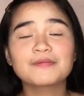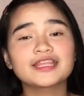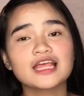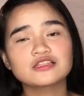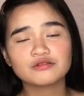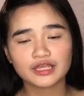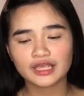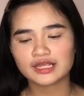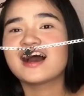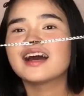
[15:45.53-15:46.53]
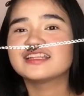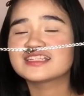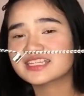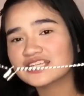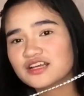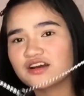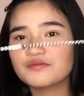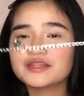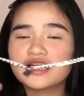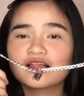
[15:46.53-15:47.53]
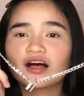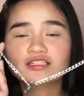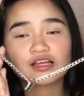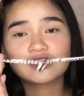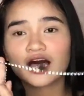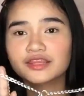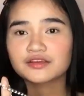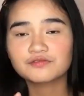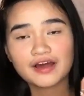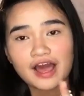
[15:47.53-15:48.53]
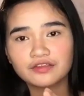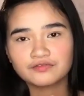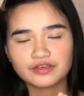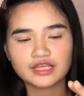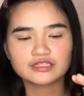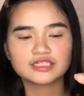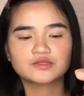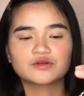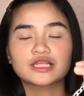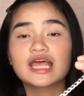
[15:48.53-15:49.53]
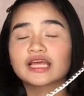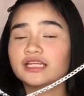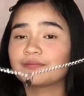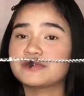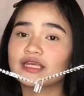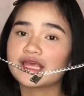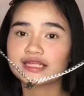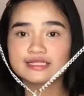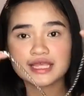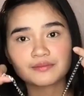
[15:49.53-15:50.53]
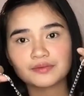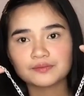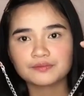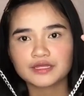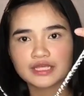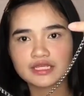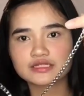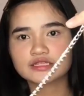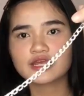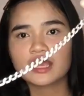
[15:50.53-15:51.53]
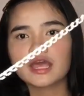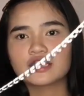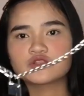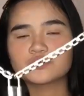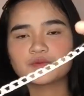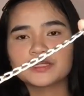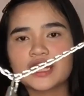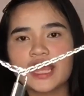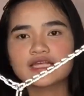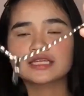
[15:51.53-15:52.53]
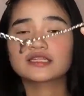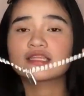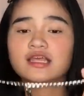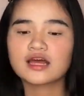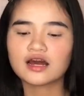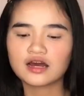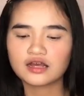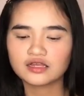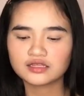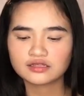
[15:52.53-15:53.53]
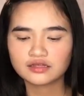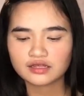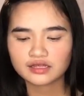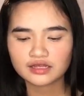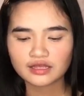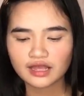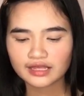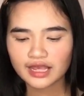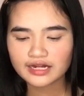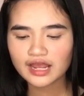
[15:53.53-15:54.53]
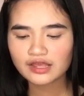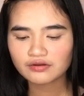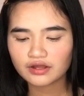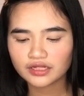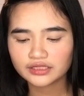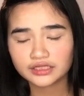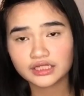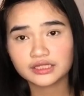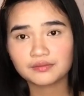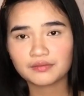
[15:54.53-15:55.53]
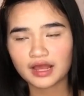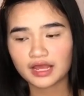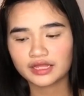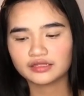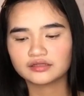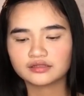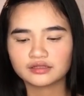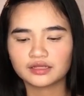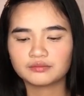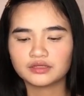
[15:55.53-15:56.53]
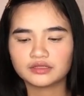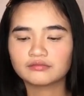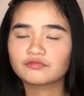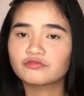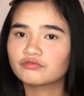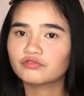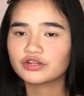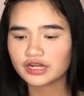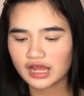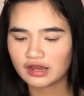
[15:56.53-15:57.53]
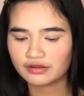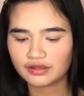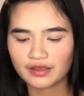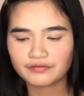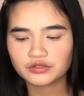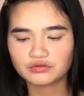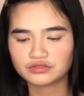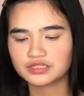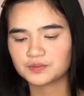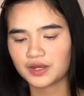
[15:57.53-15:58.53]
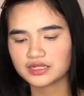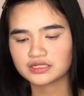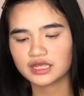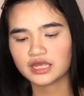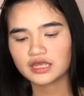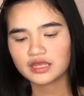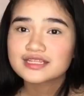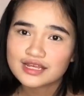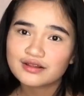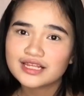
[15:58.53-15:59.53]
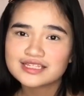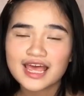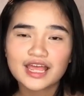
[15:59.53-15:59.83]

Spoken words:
But that's okay. This can go with also a lot of outfits. This one can be a statement piece. It's super nice and kind of high quality naman. I mean, for now, I haven't used this posse. So let's